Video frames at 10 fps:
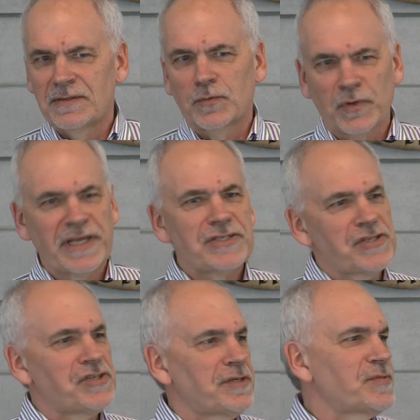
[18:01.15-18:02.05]

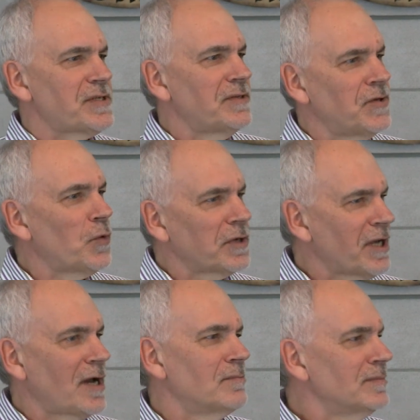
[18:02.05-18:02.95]
relationships don't
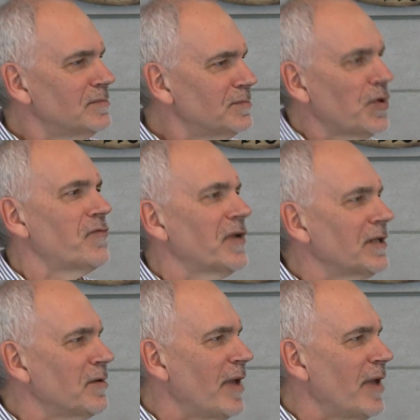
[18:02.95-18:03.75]
come perfectly